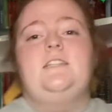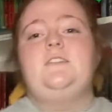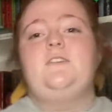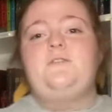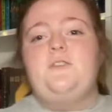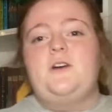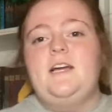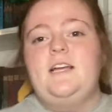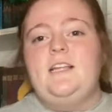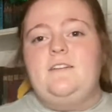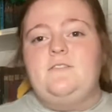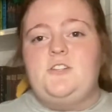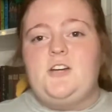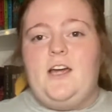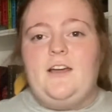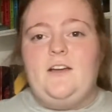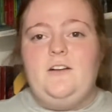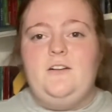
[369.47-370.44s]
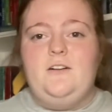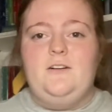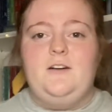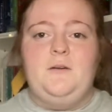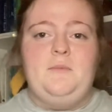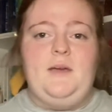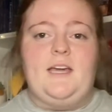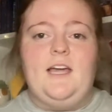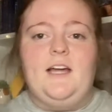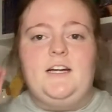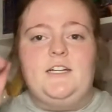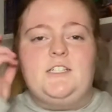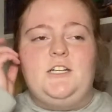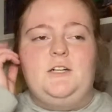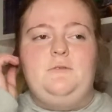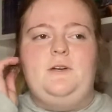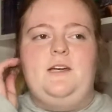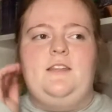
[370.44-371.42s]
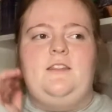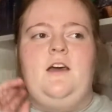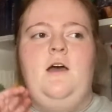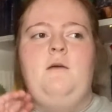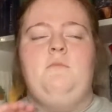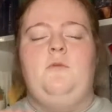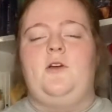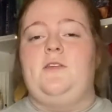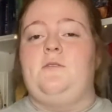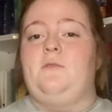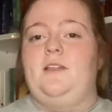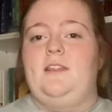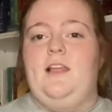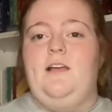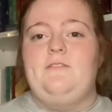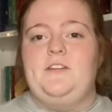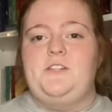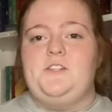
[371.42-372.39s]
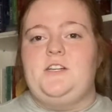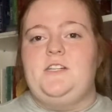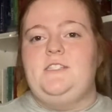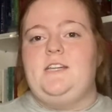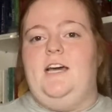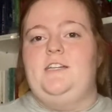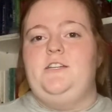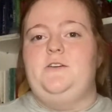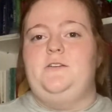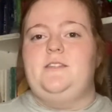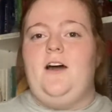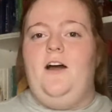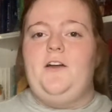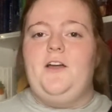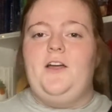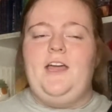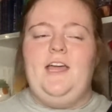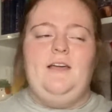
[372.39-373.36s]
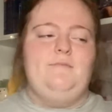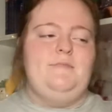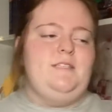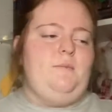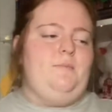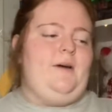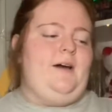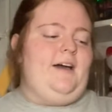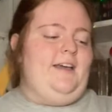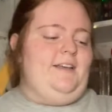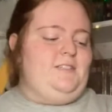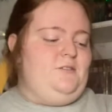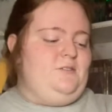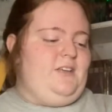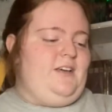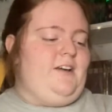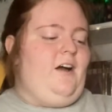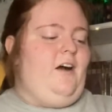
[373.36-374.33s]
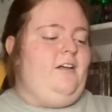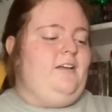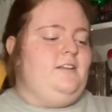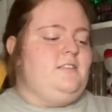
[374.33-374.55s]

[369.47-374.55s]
for a love triangle or a main character with more than one love interest, I chose The Hunger Games by Suzanne Collins.